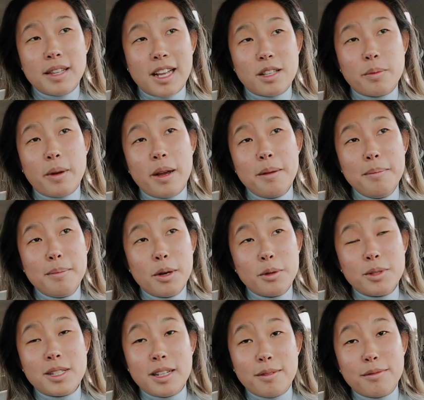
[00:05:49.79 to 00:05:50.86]
That's why
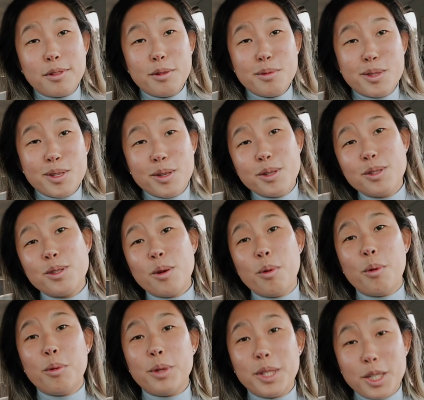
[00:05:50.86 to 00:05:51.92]
most influencers
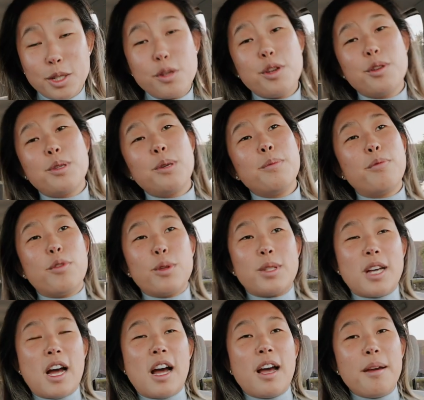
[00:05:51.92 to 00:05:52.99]
only do YouTube full
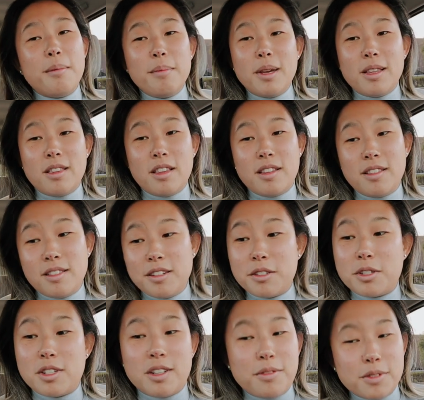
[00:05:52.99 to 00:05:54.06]
time and then their
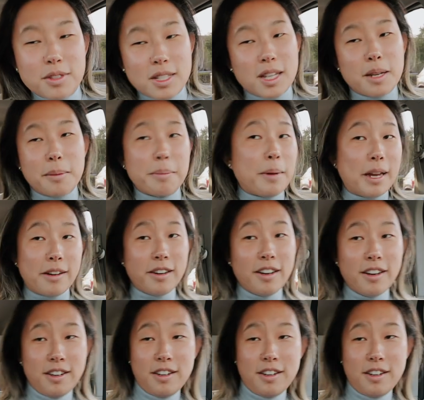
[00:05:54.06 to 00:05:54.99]
stuff is like better.